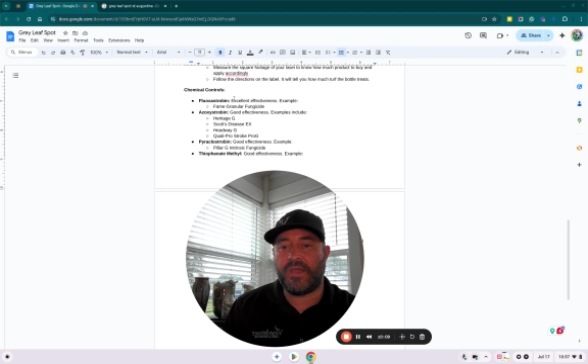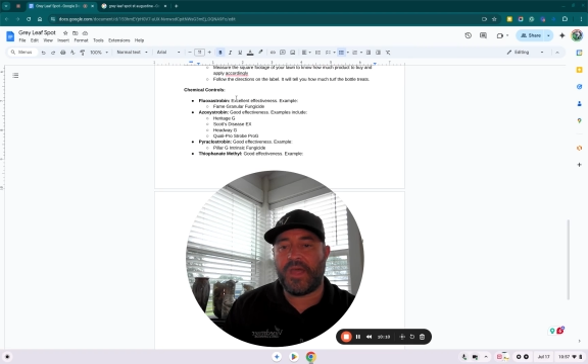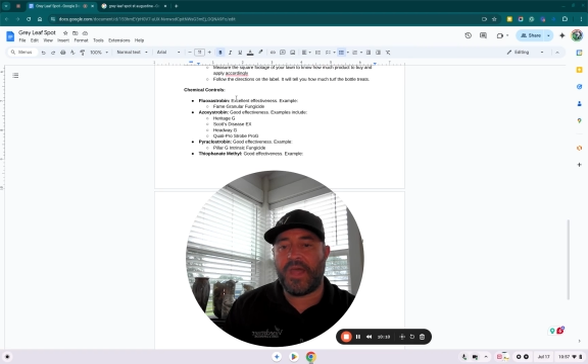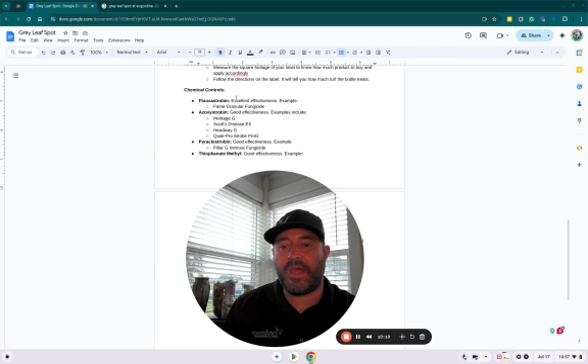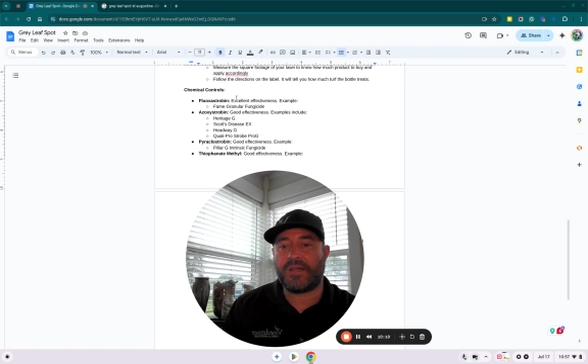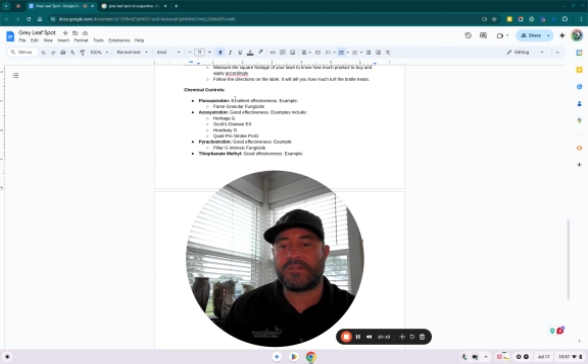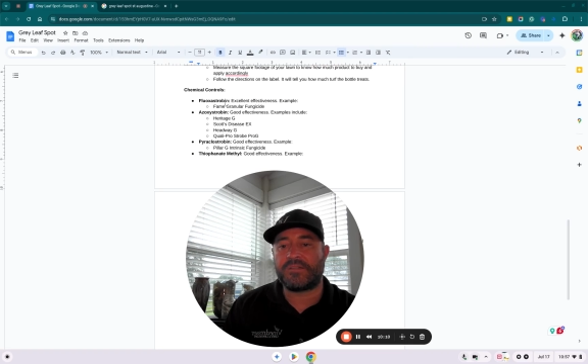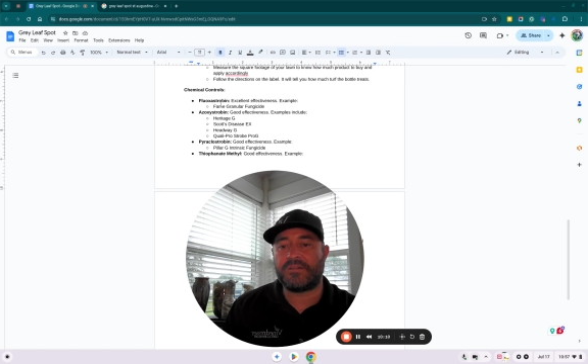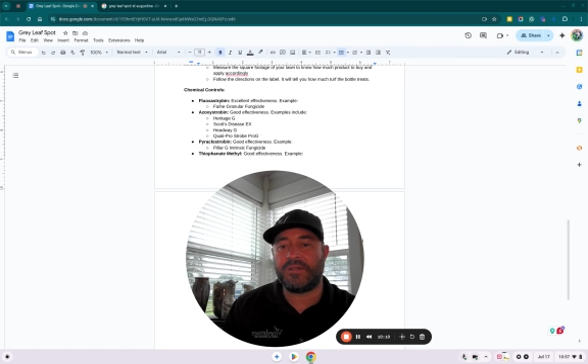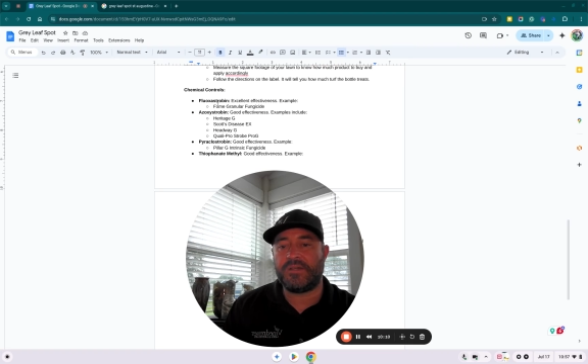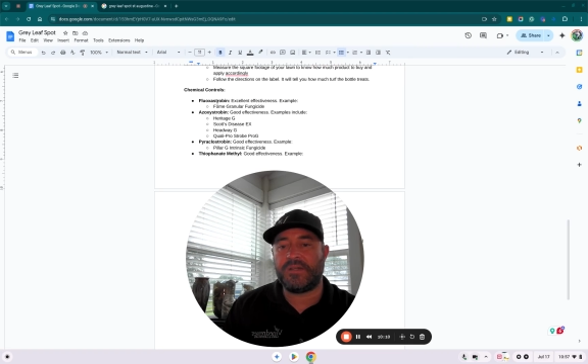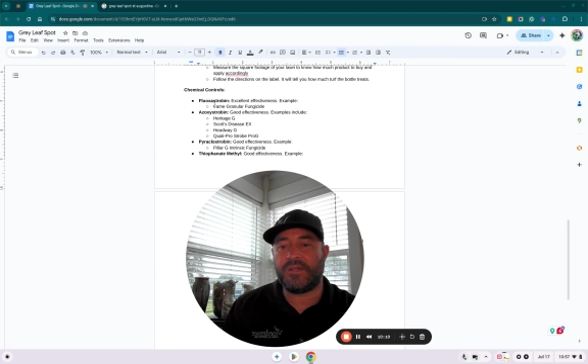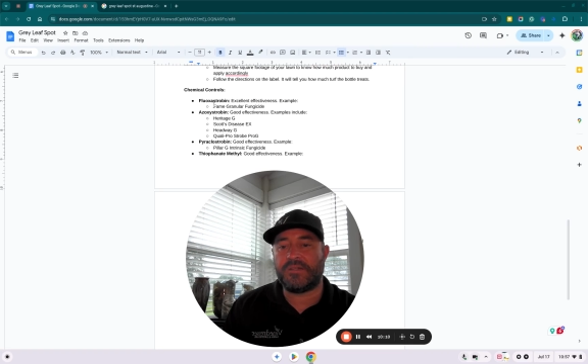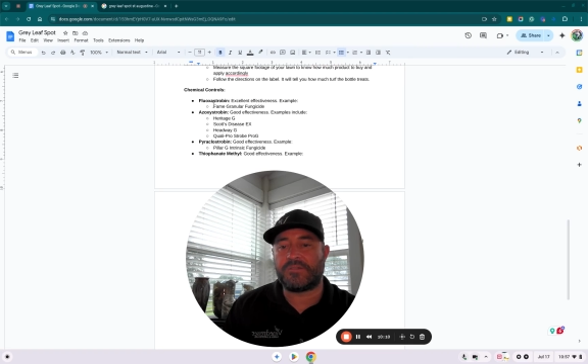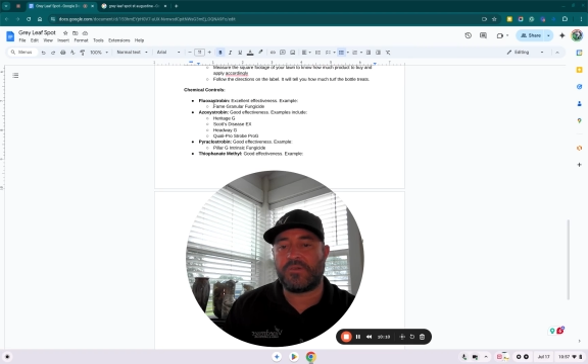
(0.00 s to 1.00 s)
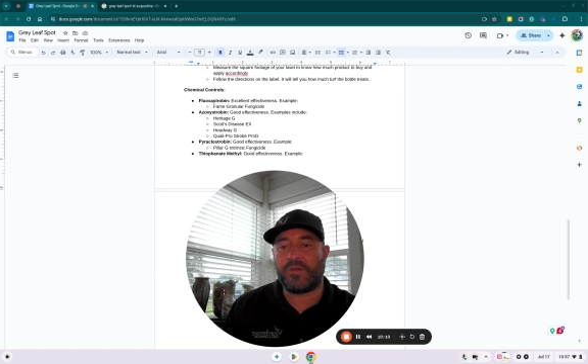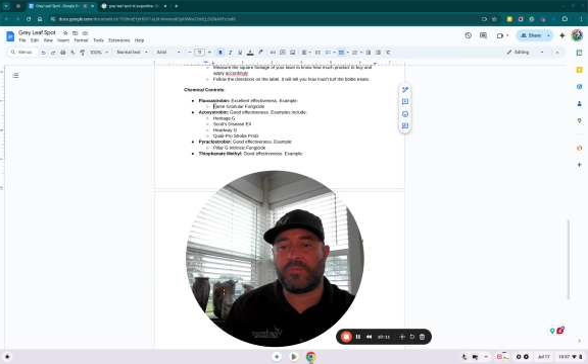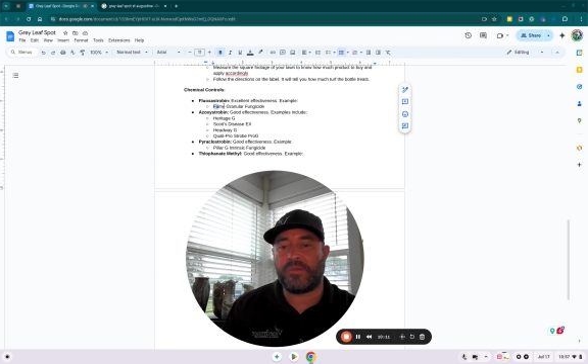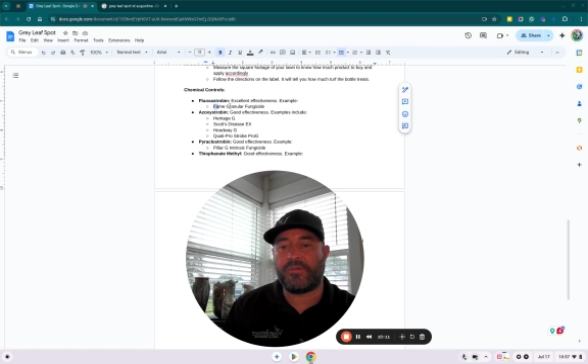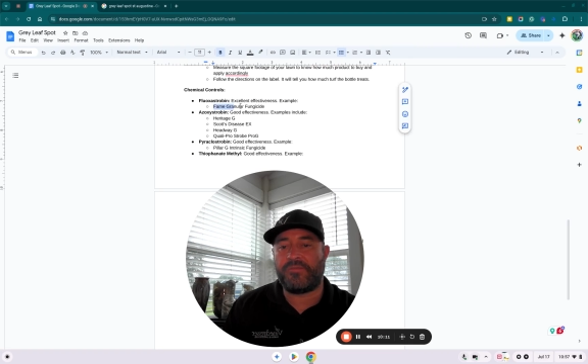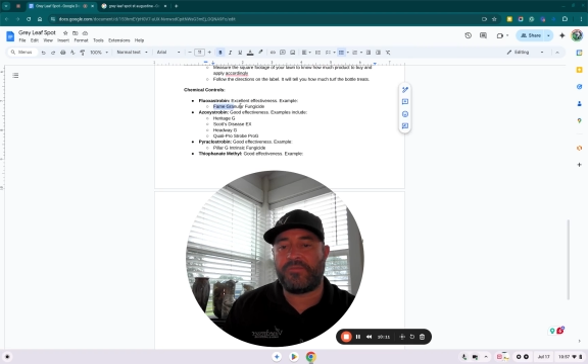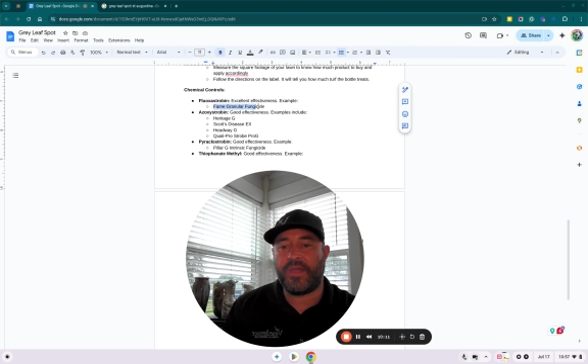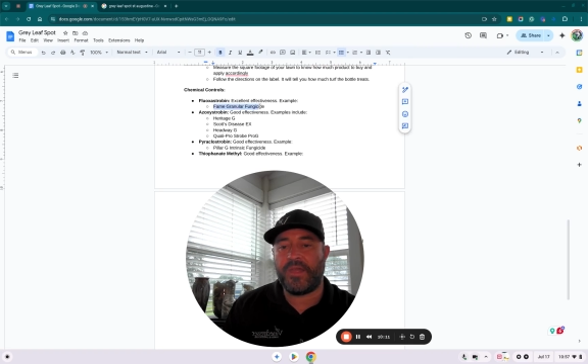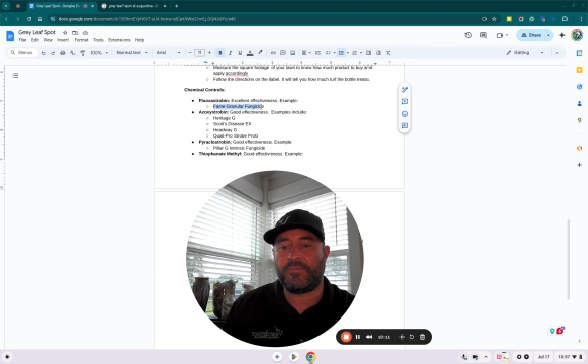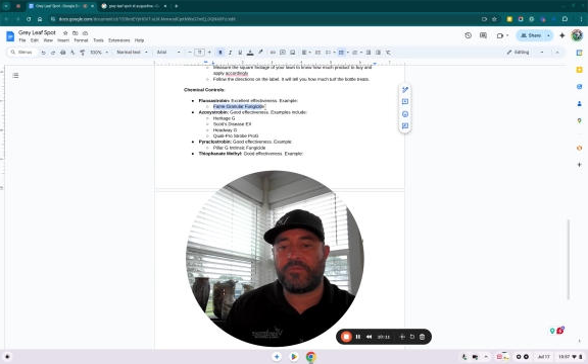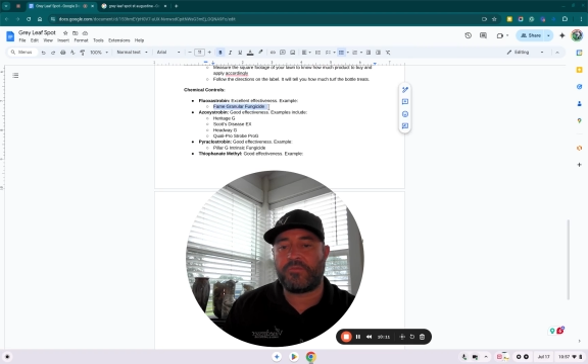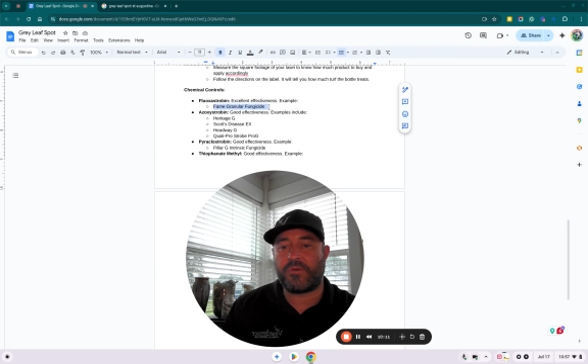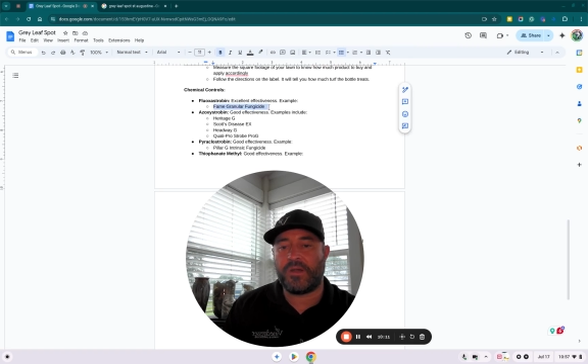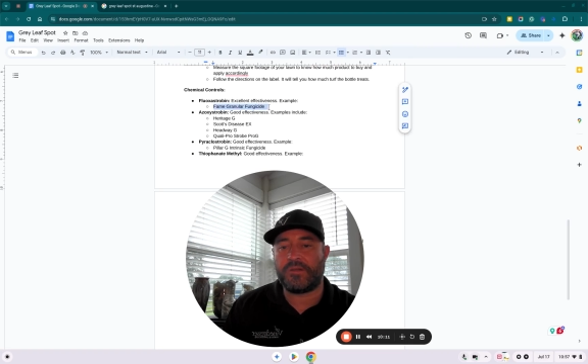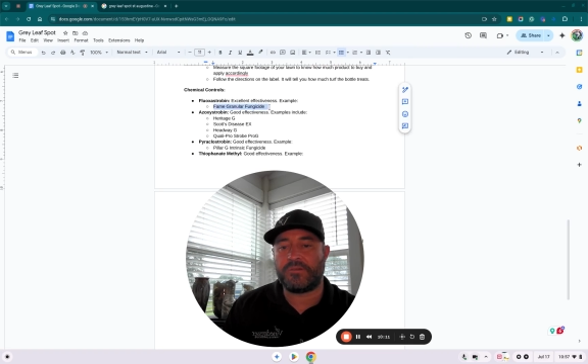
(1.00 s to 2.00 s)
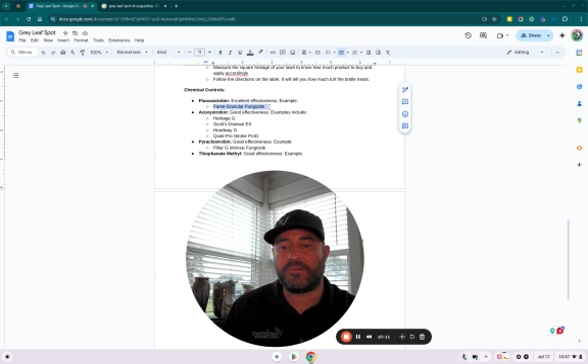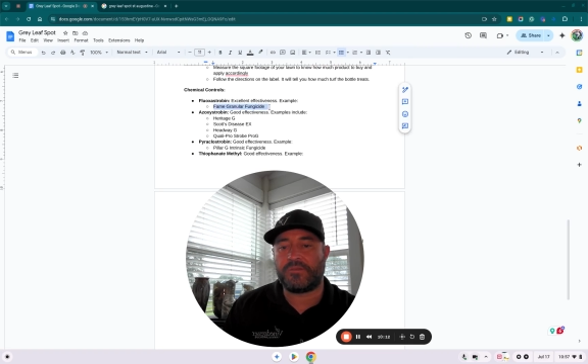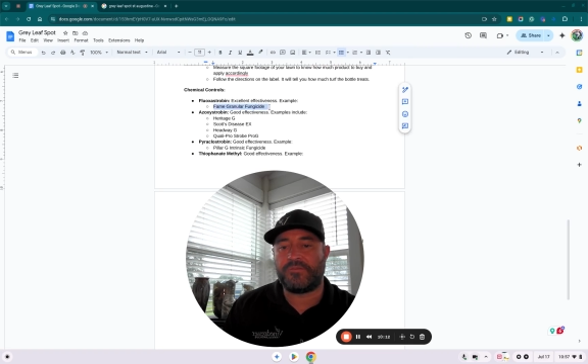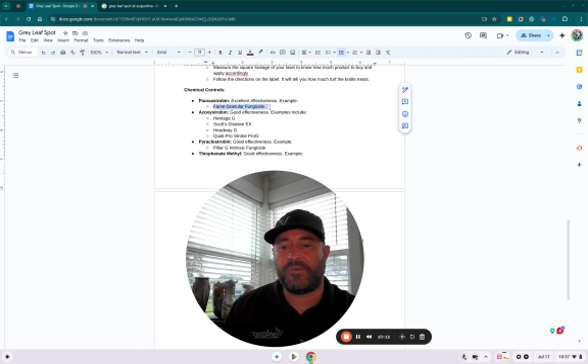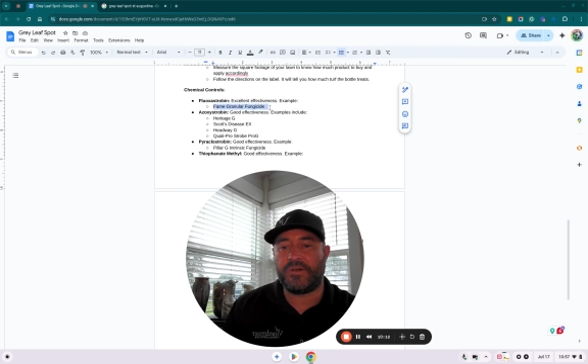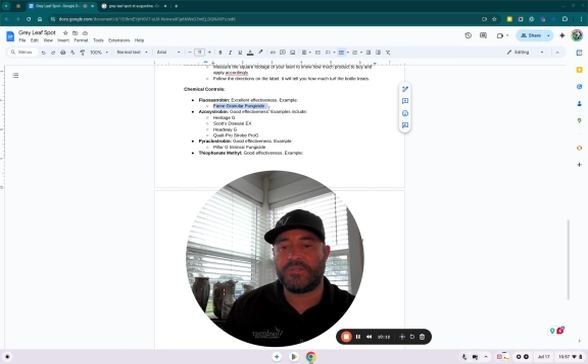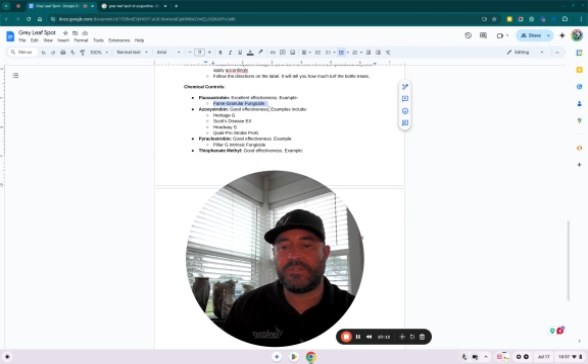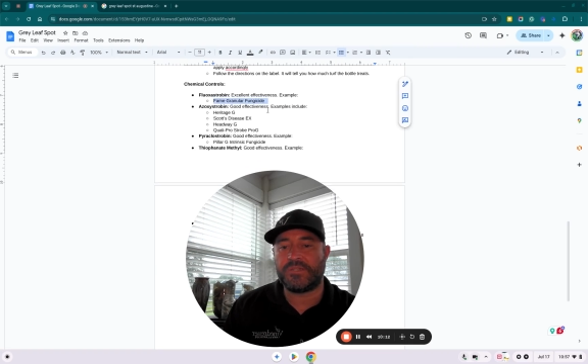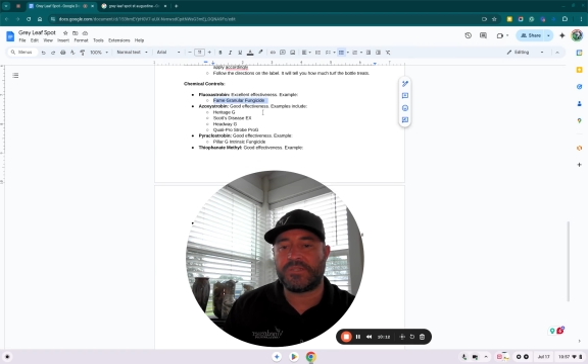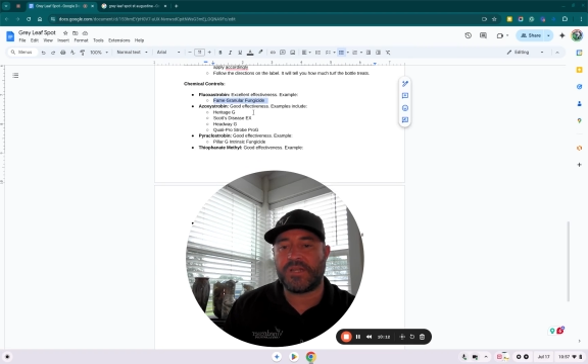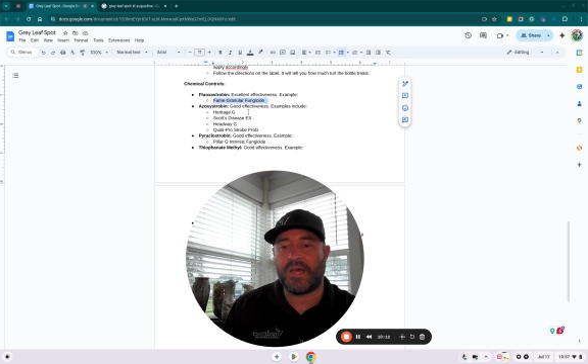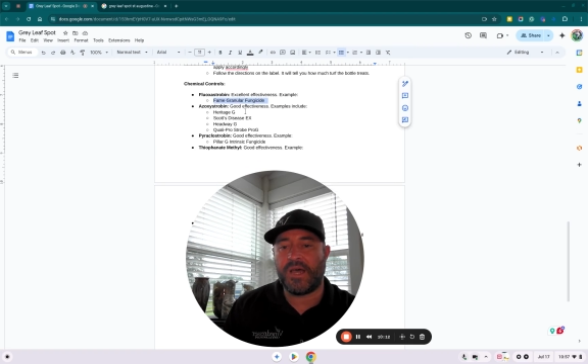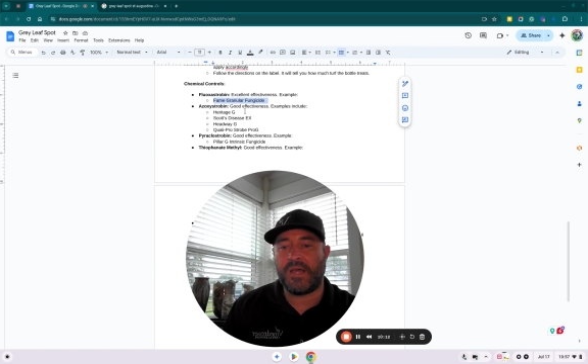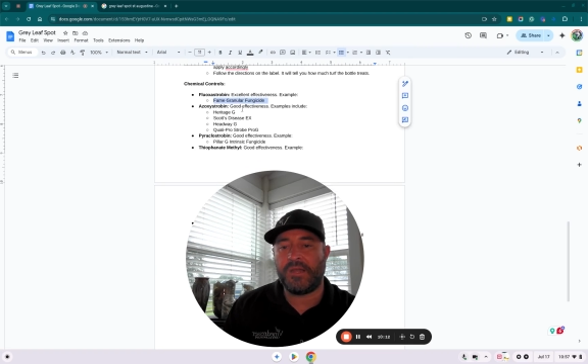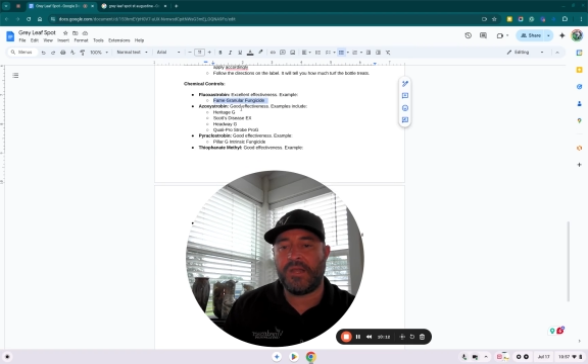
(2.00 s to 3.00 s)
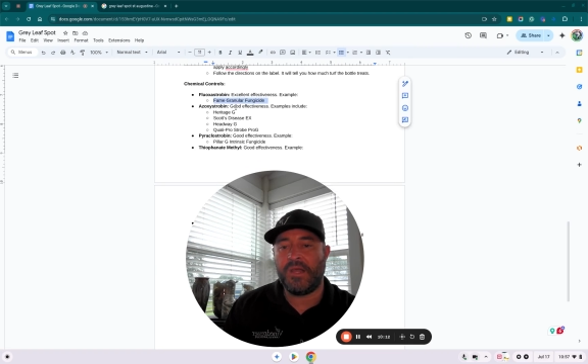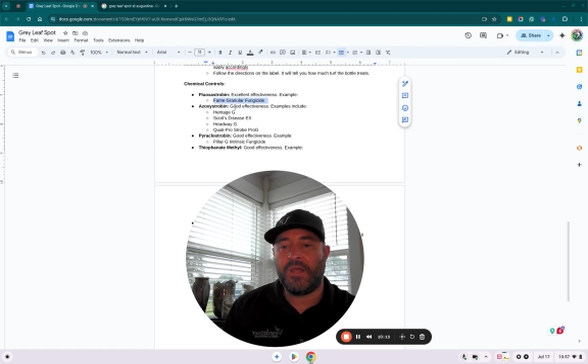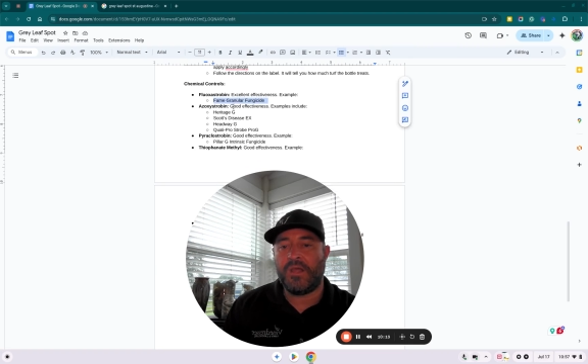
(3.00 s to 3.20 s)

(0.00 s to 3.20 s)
excellent is going to be Fame granular fungicide.